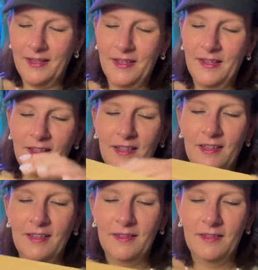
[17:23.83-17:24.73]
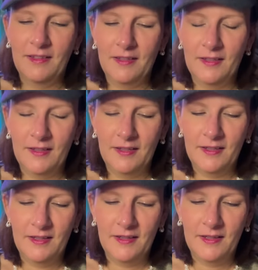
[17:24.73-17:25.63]

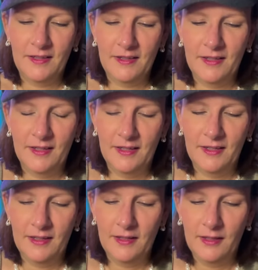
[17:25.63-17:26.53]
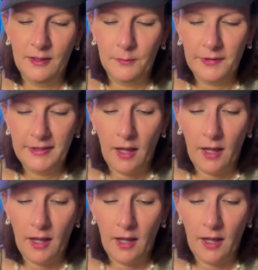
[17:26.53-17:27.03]
(silence)